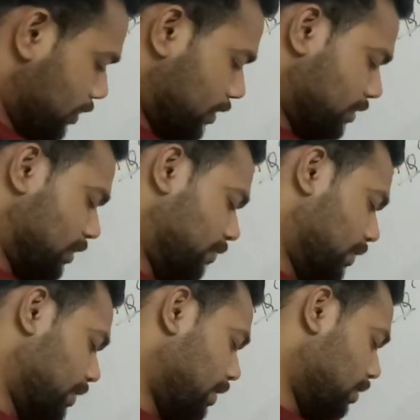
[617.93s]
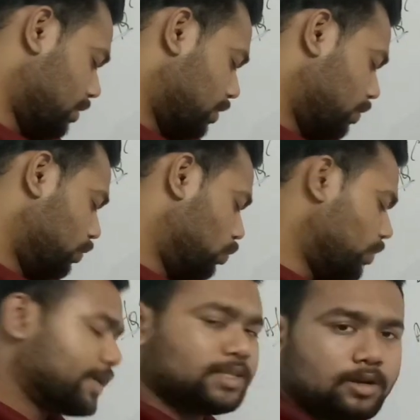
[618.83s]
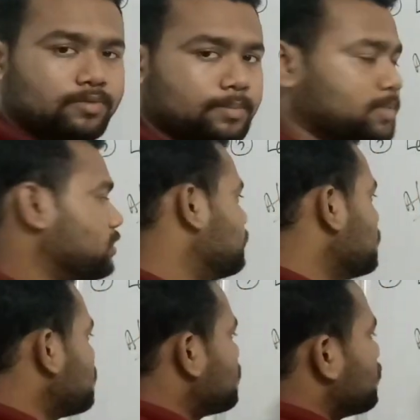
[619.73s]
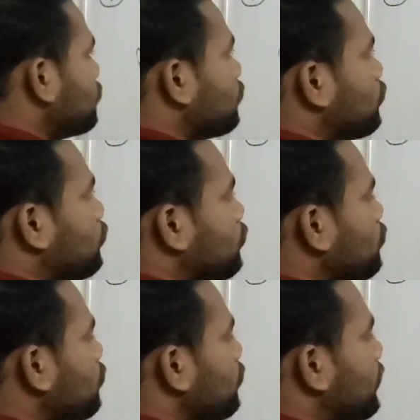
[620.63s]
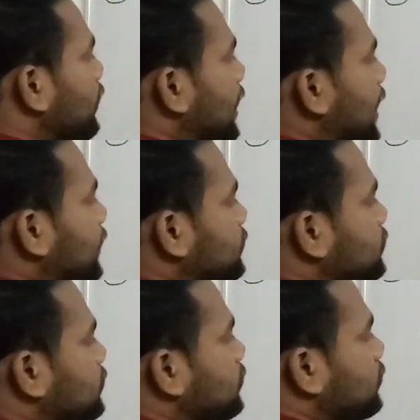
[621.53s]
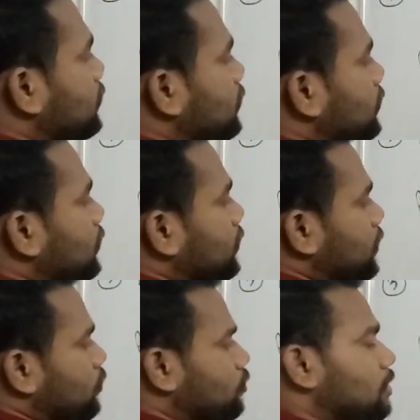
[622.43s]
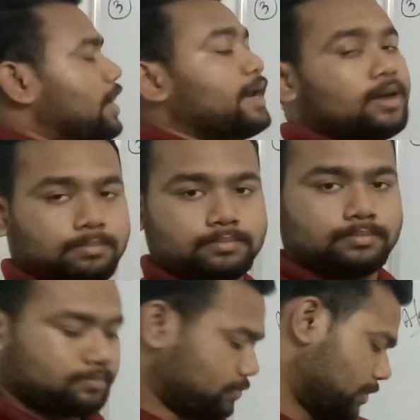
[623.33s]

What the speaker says: It is given that 2 kg of apples means 2x. Then we will add up.